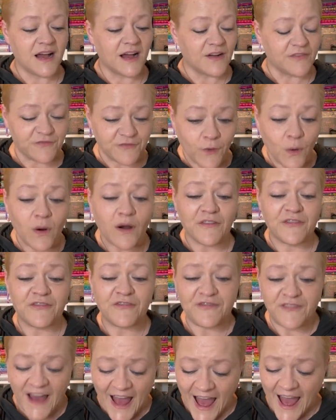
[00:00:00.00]
for a
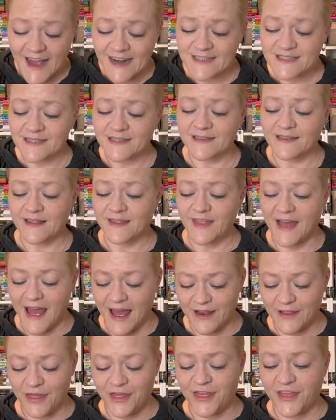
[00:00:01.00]
fact
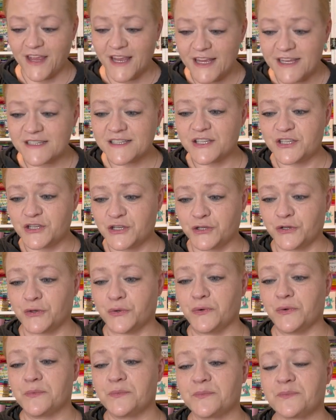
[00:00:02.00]
that these
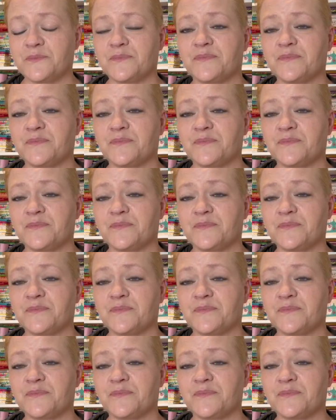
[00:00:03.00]
two